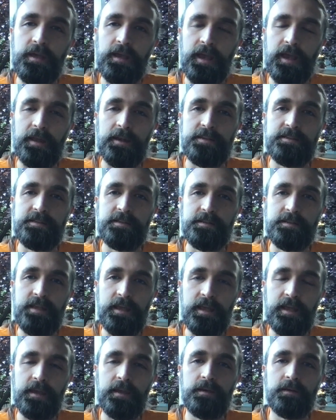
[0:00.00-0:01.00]
and it's a
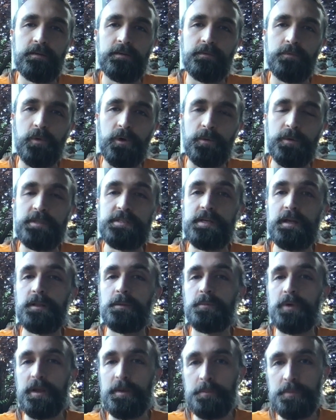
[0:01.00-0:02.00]
day where we
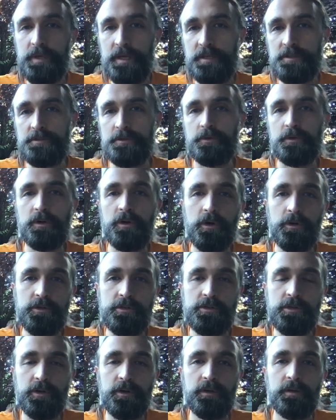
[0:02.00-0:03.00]
celebrate peace through
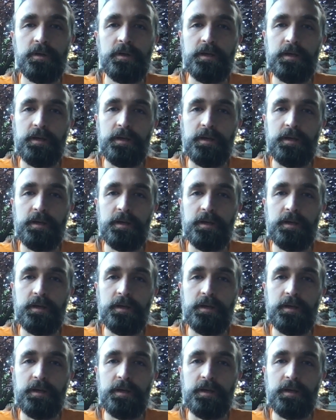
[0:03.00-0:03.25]
culture,